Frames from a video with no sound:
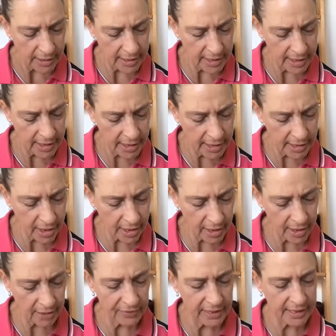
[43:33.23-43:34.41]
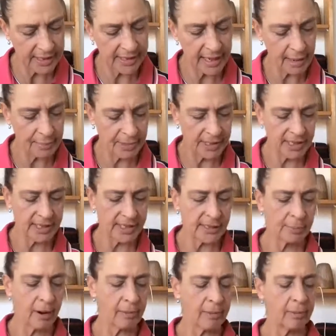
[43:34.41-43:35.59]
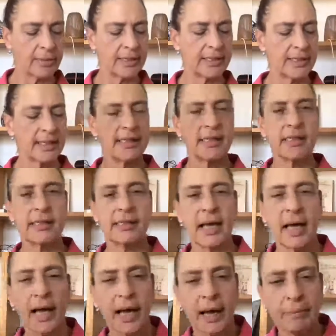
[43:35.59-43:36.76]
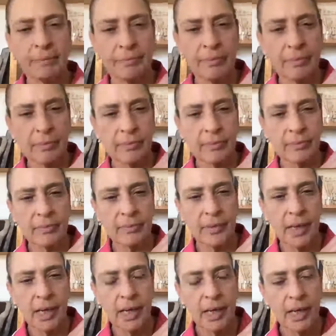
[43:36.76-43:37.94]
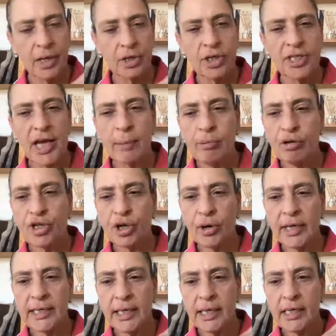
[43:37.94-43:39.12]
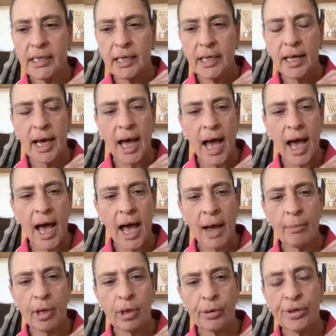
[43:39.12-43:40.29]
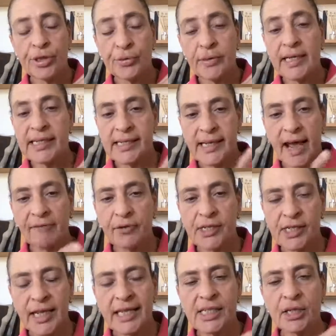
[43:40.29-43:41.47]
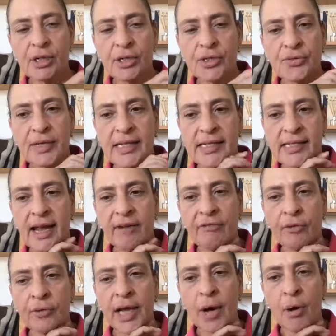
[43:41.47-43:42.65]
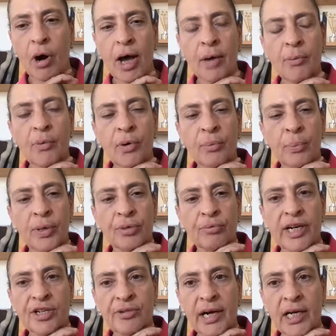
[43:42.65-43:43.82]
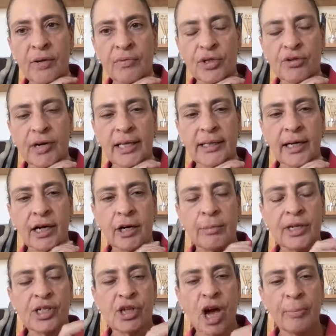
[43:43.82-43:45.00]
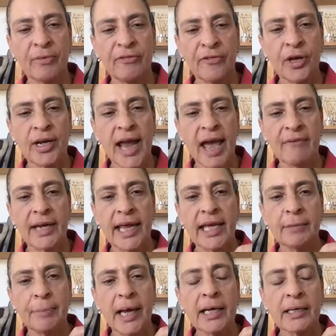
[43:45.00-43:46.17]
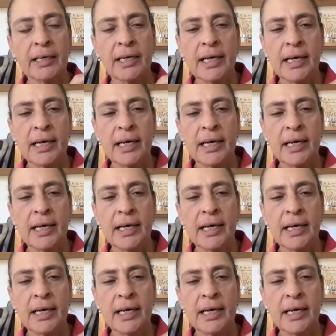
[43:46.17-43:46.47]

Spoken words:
this is, I don't know if you can see it, but this is your double jointed loose ring snaffle. So that's a loose ring snaffle. Now I would, with retraining off the track thoroughbreds, I prefer to have an egg butt.